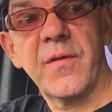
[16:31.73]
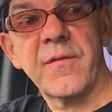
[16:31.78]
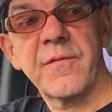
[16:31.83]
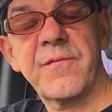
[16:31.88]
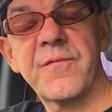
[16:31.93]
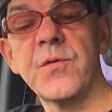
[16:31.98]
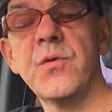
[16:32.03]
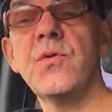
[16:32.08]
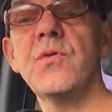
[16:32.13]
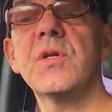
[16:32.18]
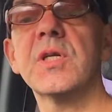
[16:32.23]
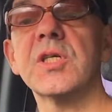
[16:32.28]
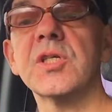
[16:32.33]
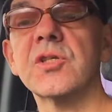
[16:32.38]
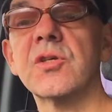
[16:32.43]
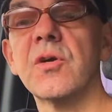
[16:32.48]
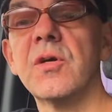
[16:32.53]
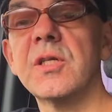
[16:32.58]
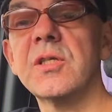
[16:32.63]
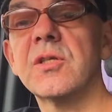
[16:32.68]
food
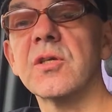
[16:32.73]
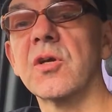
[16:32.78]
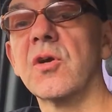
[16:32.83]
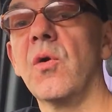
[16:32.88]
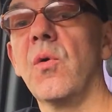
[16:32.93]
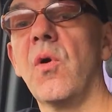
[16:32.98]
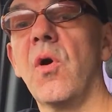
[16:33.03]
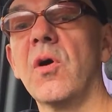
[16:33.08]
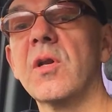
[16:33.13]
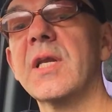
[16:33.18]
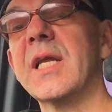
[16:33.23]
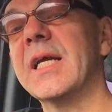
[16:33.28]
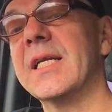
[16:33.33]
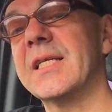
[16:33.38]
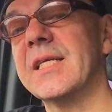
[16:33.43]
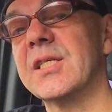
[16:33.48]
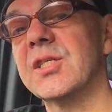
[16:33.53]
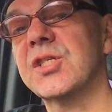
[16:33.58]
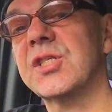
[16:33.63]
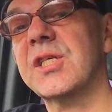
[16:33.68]
is going to go on
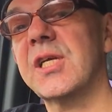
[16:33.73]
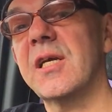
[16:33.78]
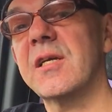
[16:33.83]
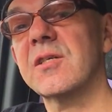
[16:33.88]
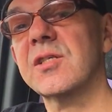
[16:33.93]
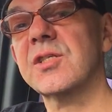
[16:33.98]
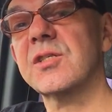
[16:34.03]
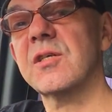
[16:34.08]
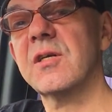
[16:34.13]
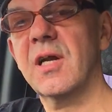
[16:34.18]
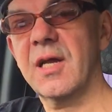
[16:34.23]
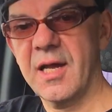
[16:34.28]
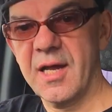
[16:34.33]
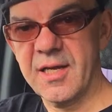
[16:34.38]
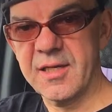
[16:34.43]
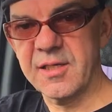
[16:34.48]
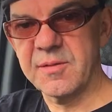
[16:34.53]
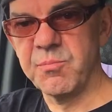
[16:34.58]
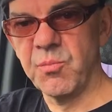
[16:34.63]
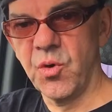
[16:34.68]
getting scarcer
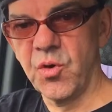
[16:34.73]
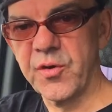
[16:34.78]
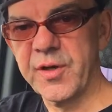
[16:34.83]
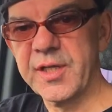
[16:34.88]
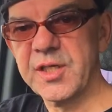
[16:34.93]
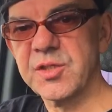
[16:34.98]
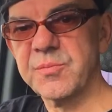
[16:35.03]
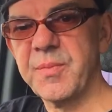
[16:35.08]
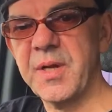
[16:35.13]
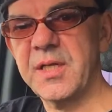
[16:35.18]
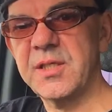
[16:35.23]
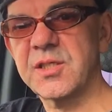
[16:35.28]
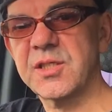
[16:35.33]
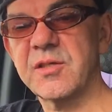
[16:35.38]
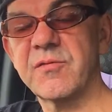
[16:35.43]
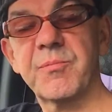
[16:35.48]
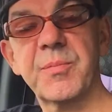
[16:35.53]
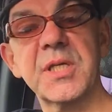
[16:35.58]
and more expensive.